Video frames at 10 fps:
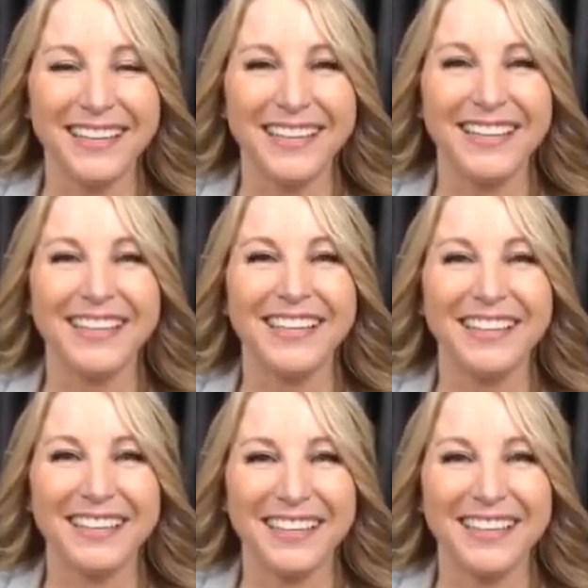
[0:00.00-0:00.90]

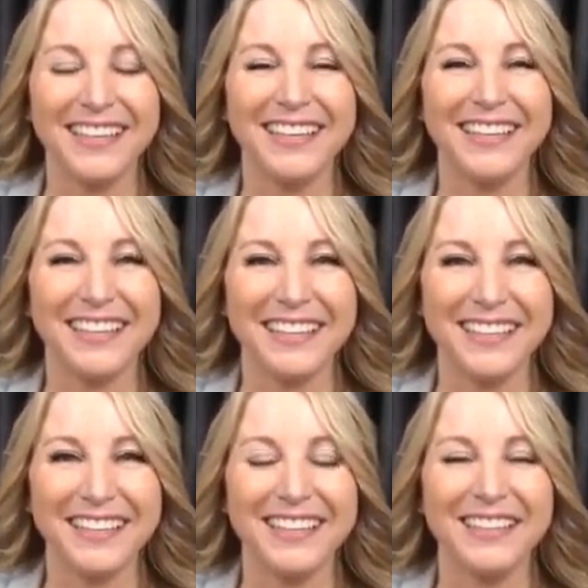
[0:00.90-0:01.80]

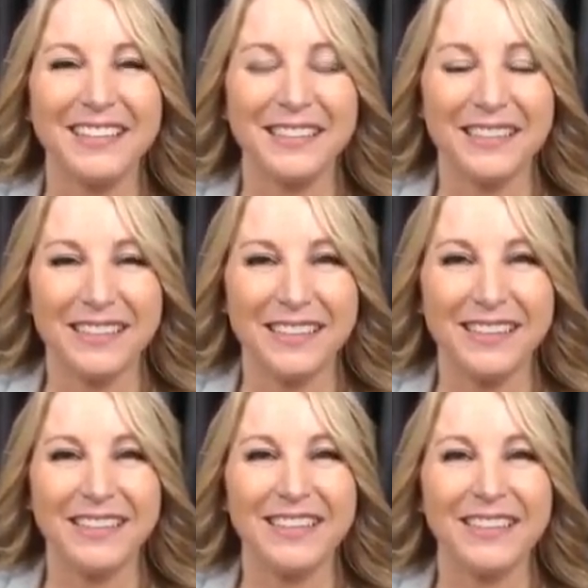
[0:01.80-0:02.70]

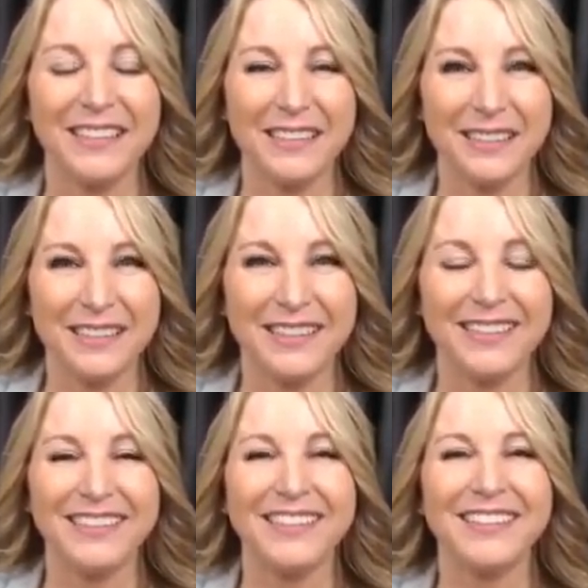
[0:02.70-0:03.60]

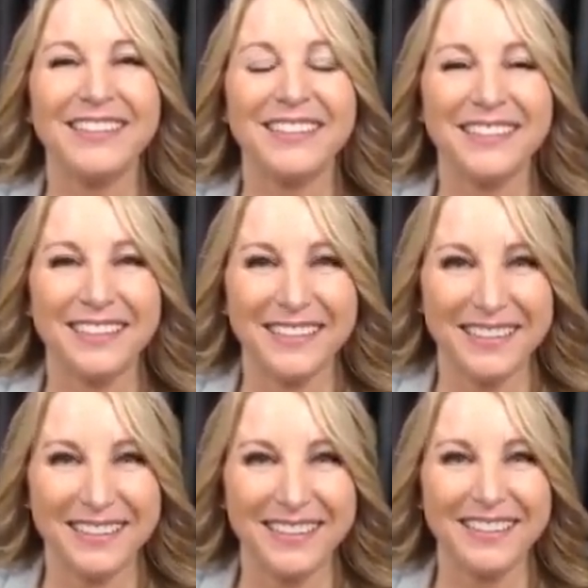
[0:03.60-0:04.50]

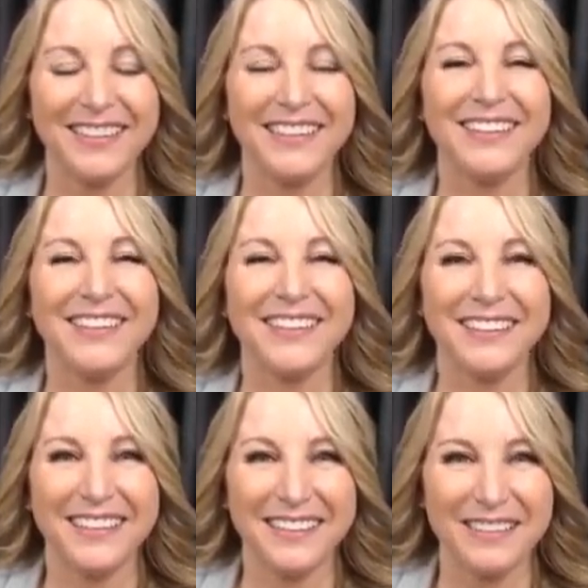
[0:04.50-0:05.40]

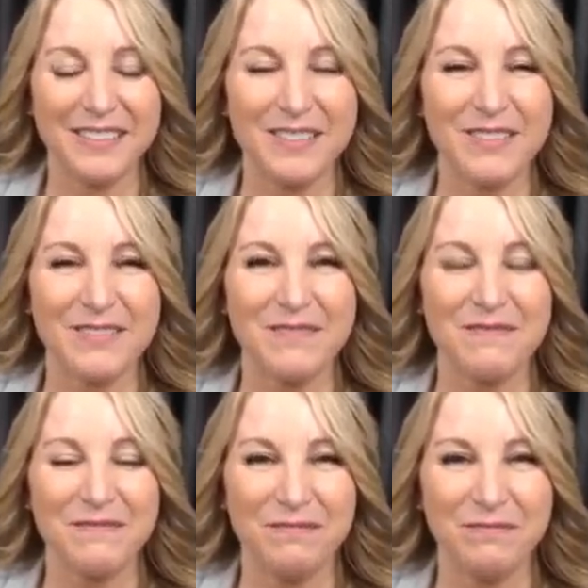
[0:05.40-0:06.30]

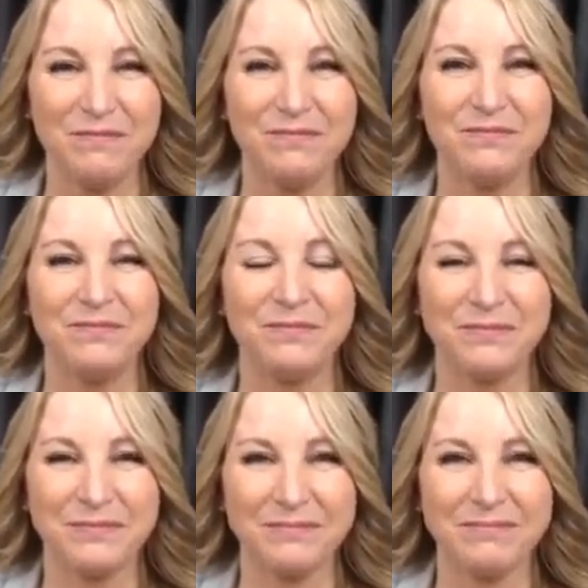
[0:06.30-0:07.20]

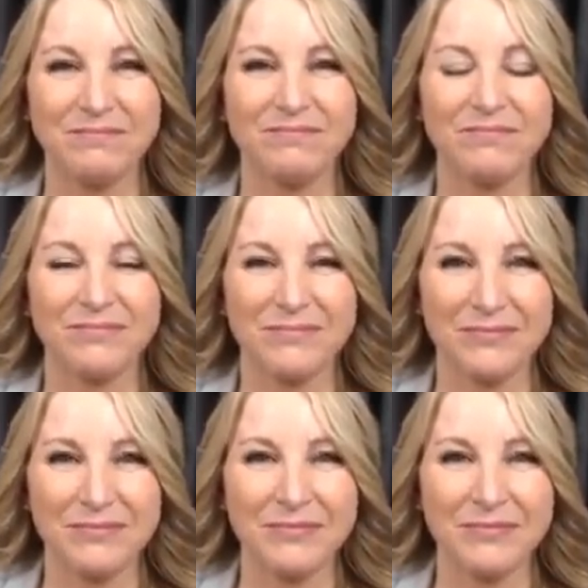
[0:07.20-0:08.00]
The person shown says nothing.